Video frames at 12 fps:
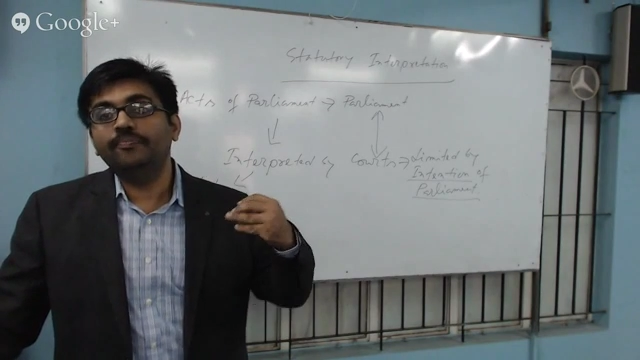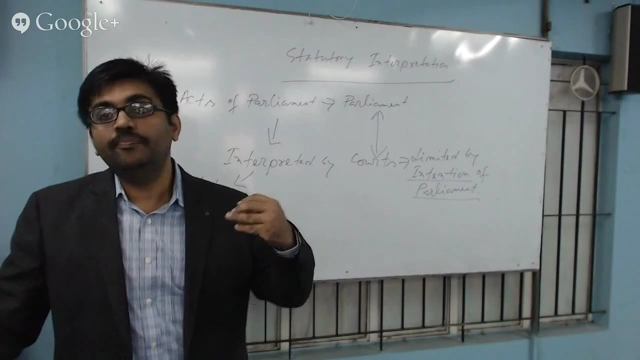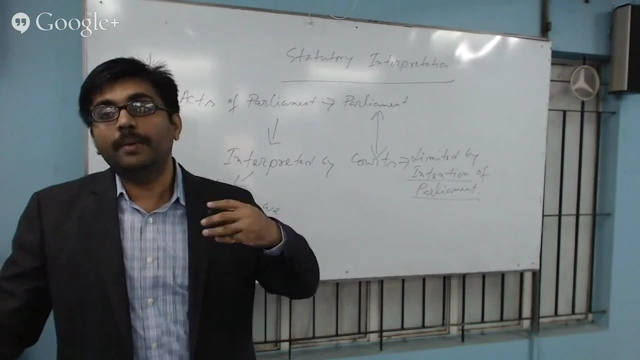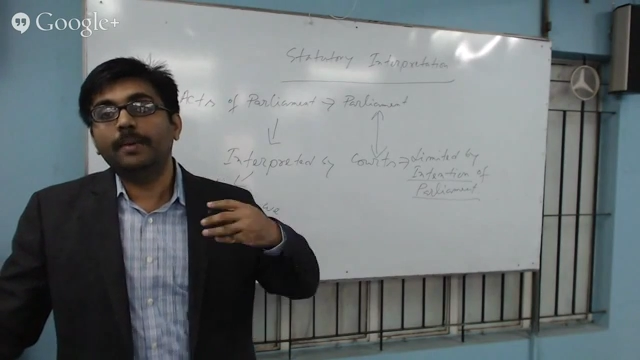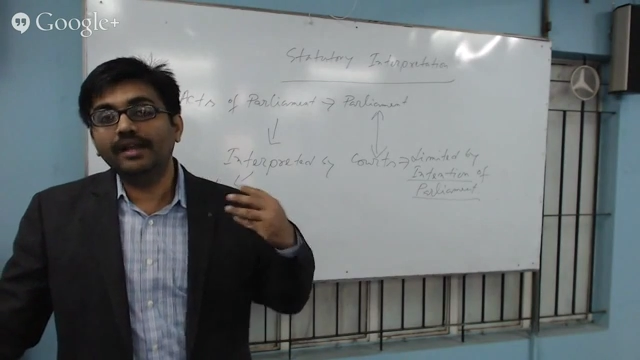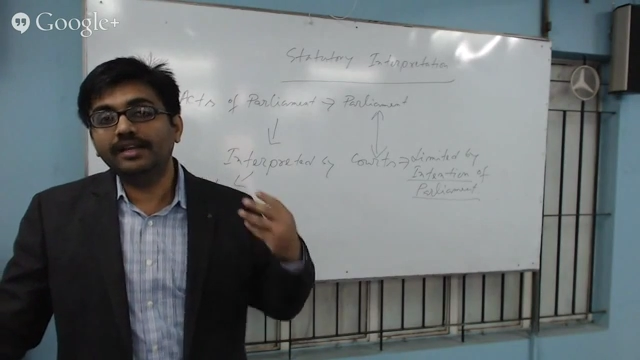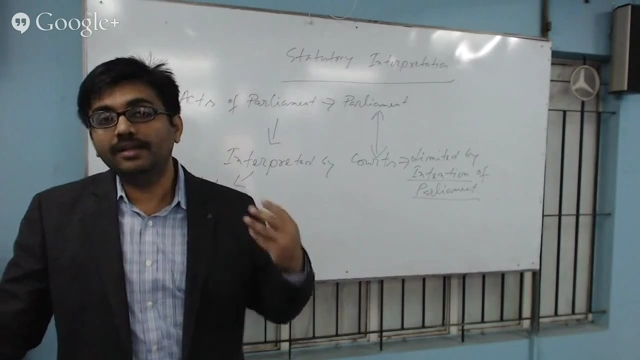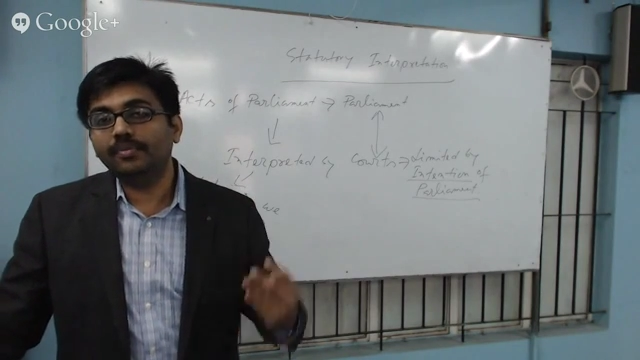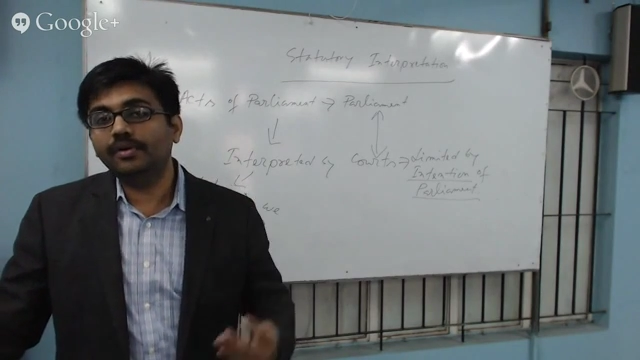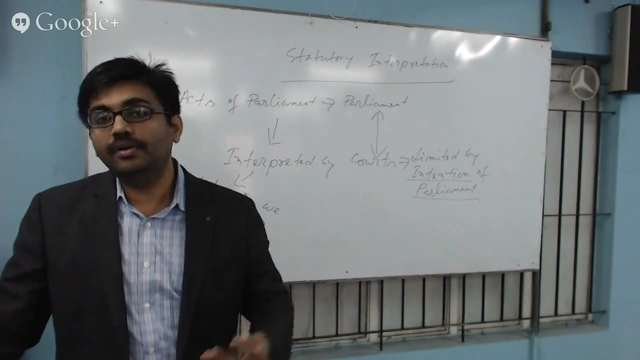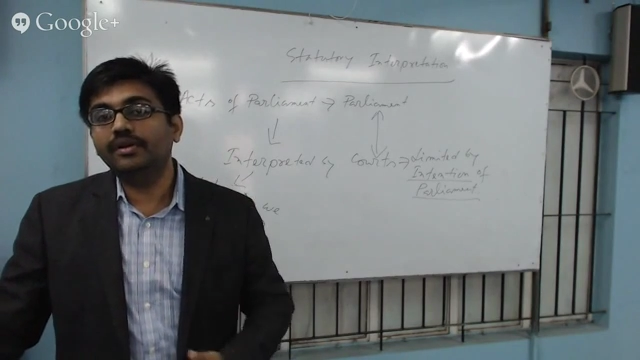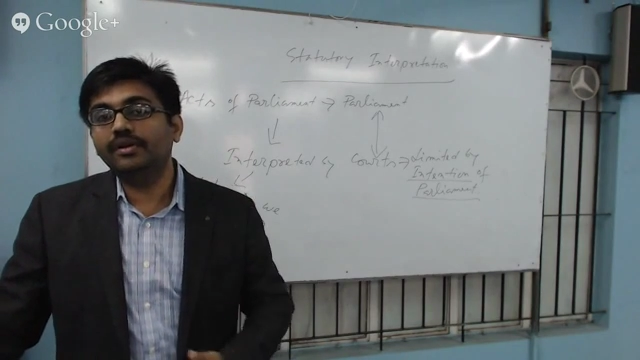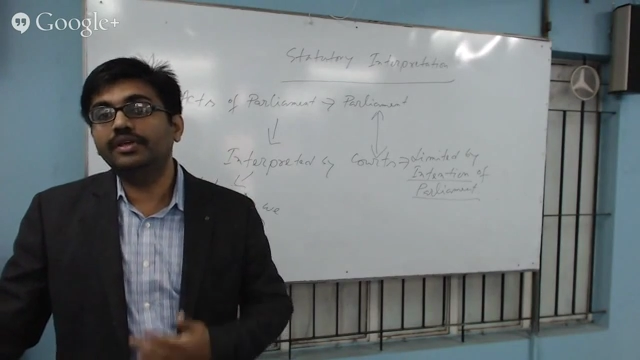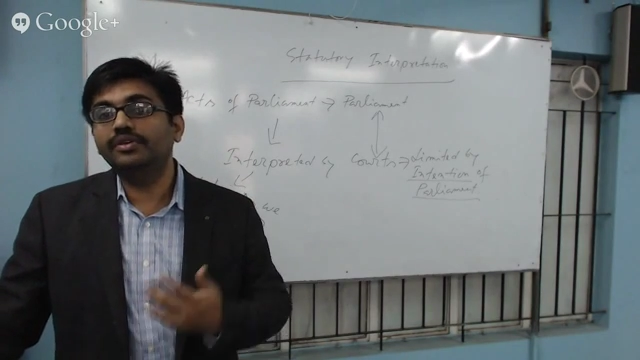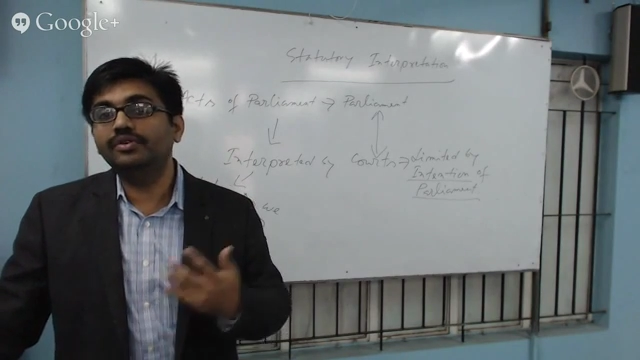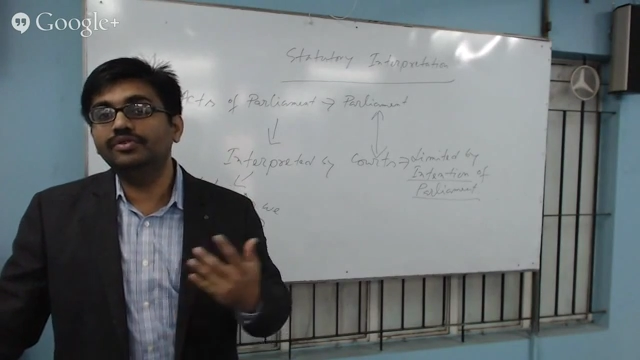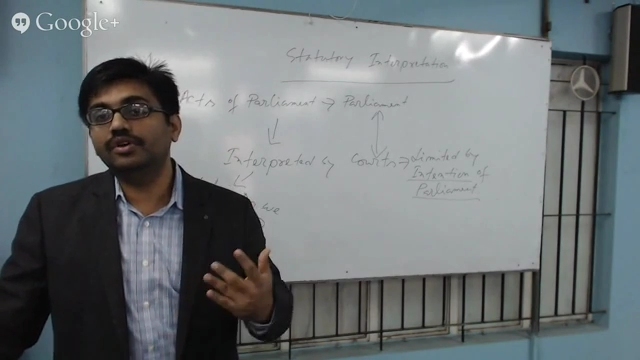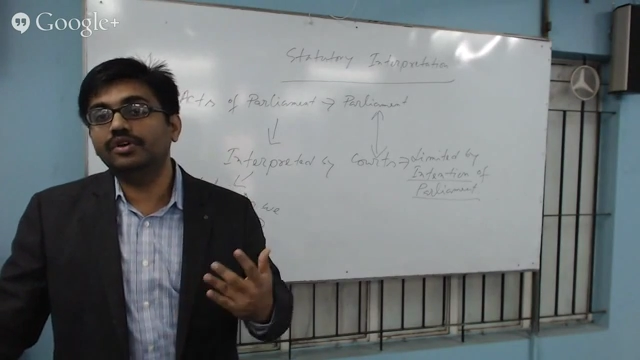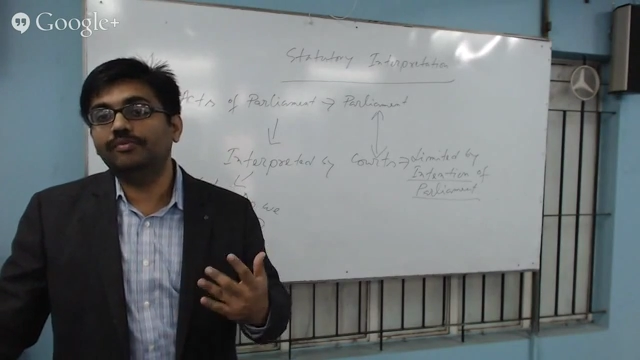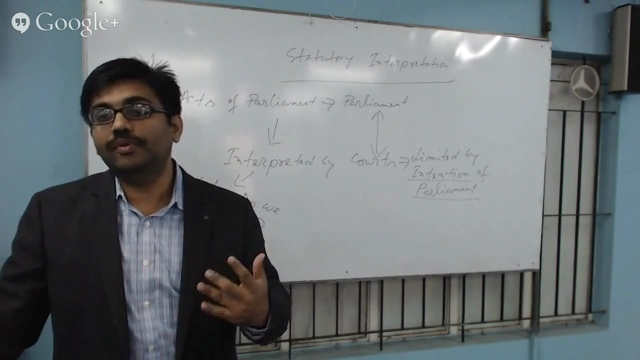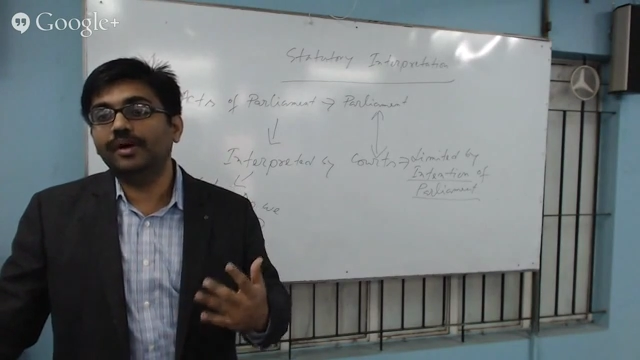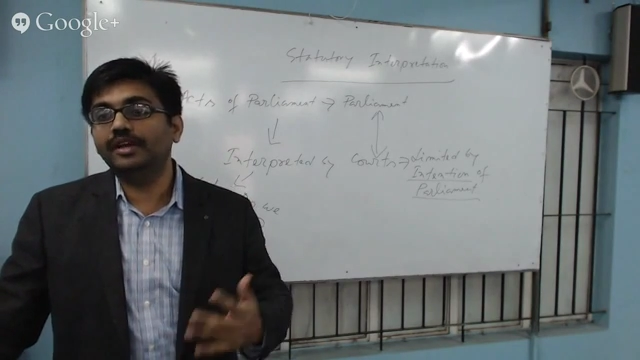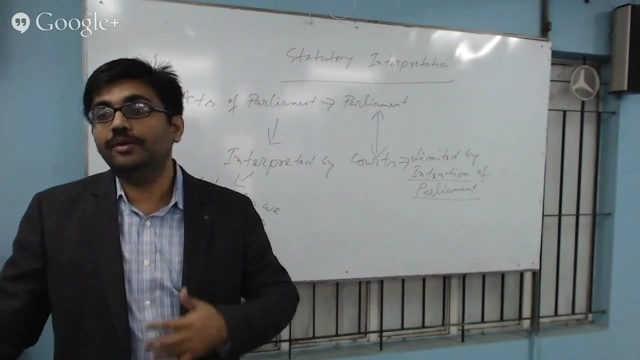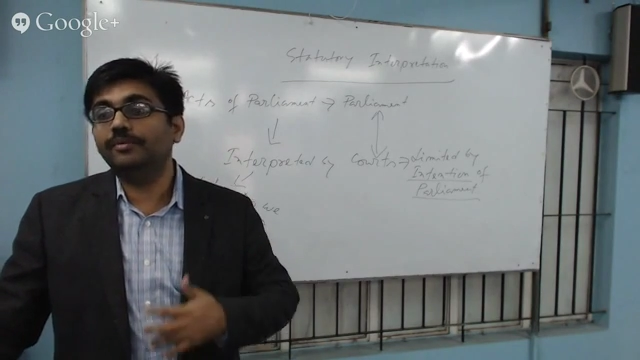multiple use of
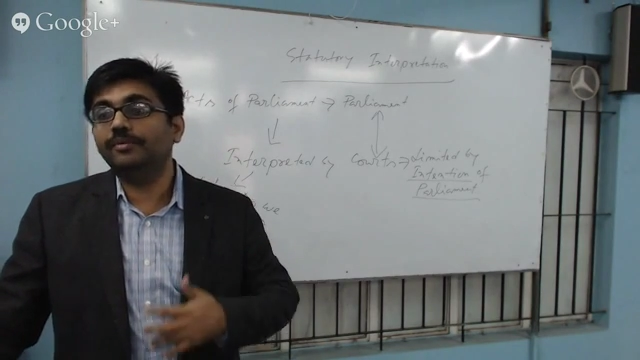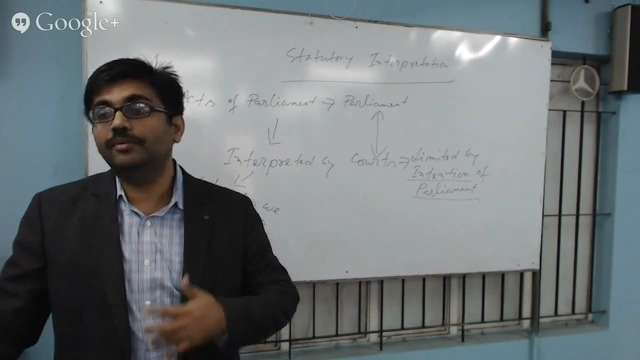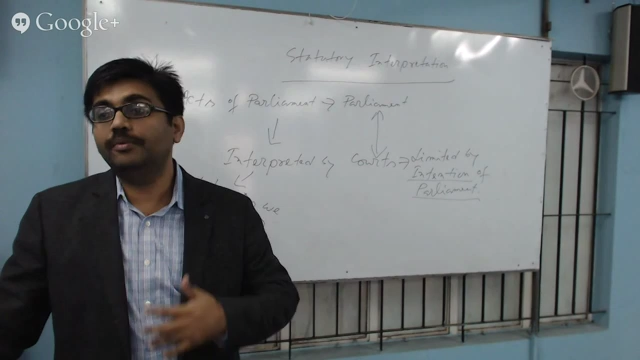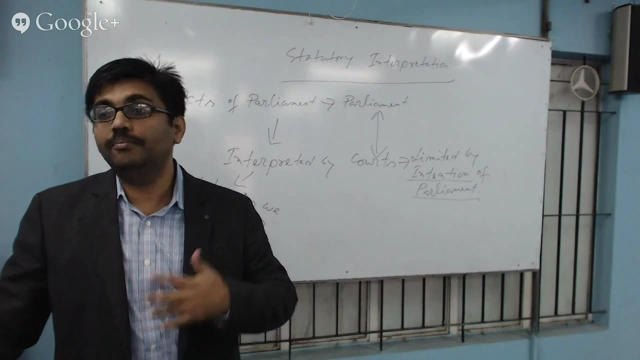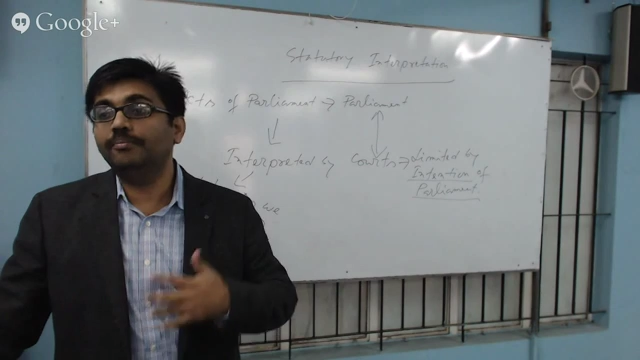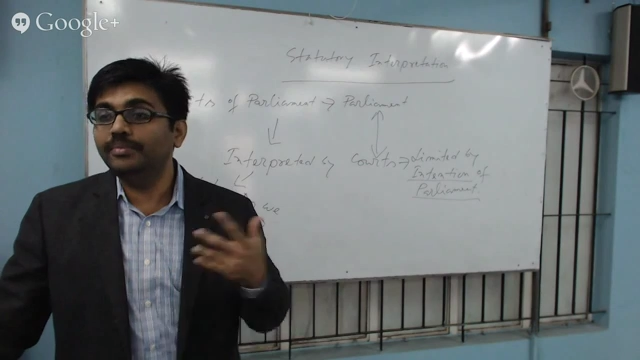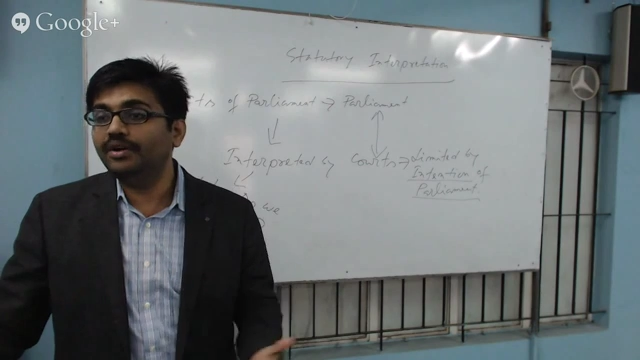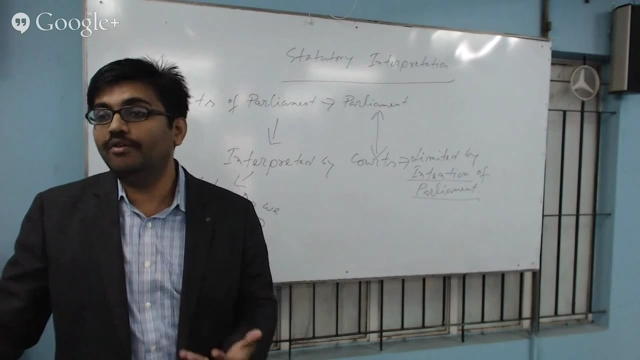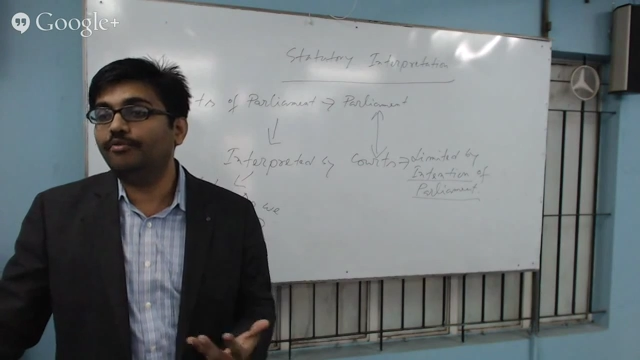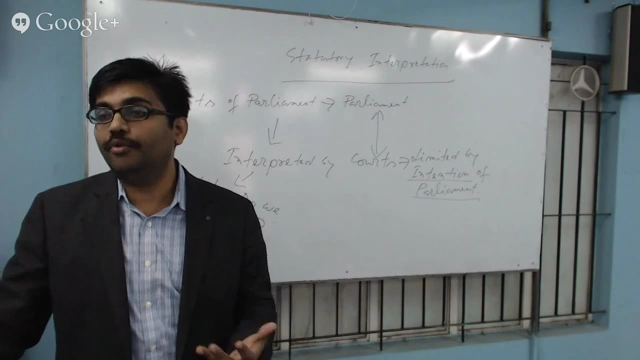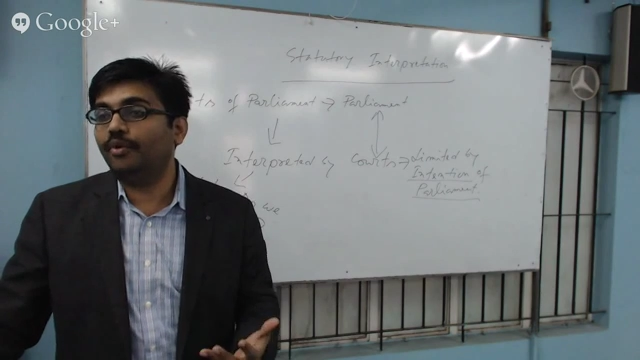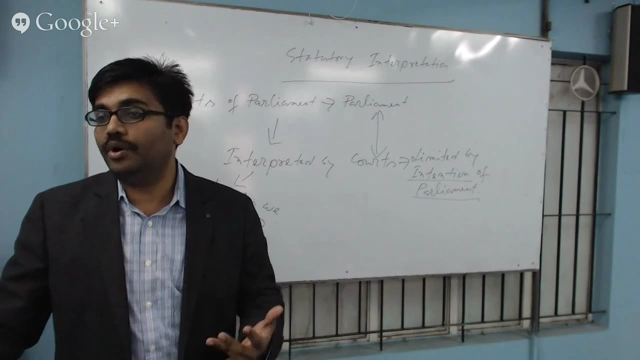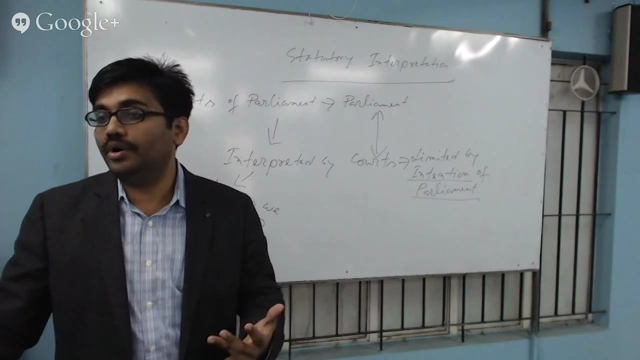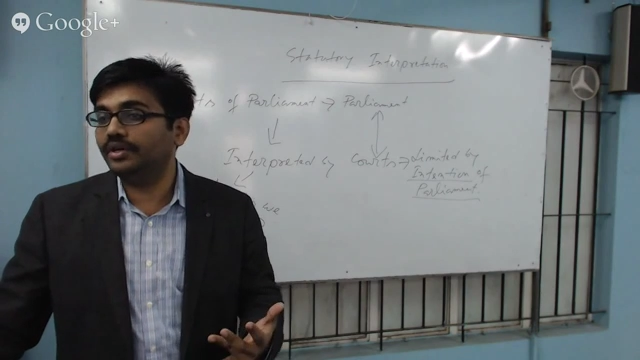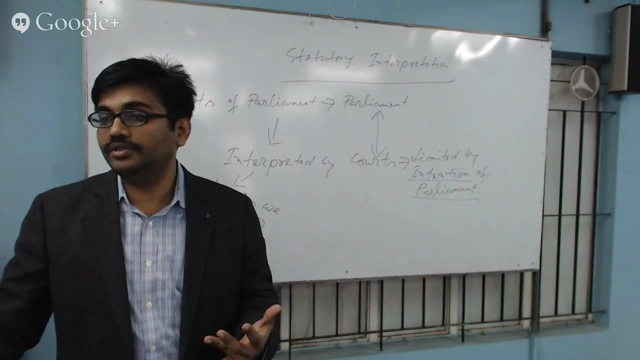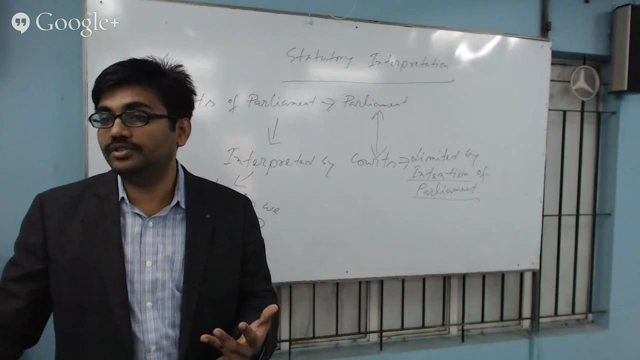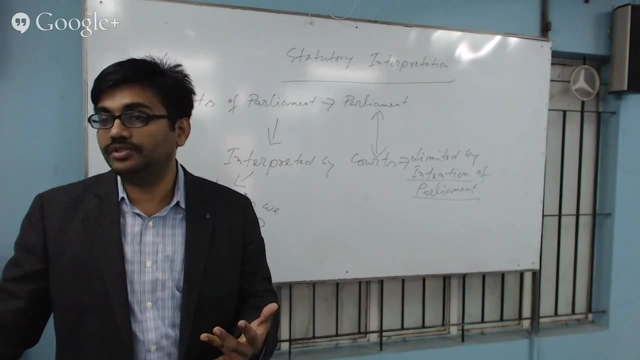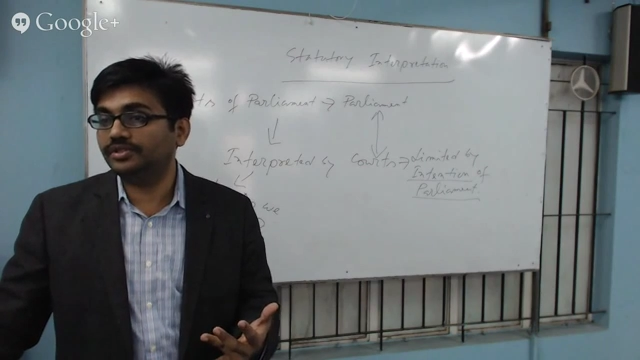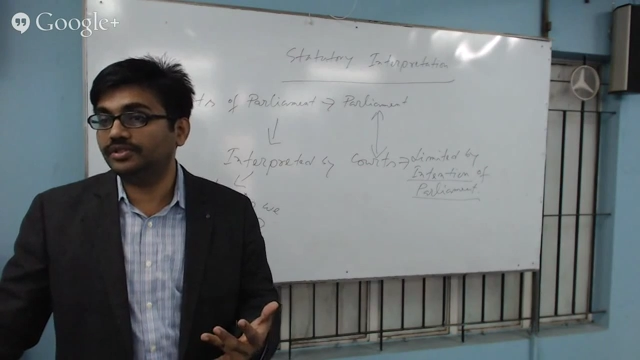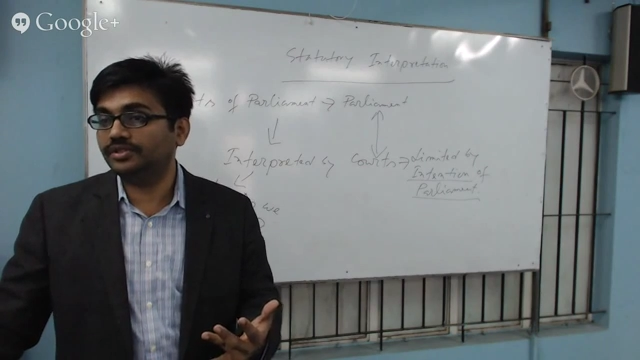multiple meaning of words,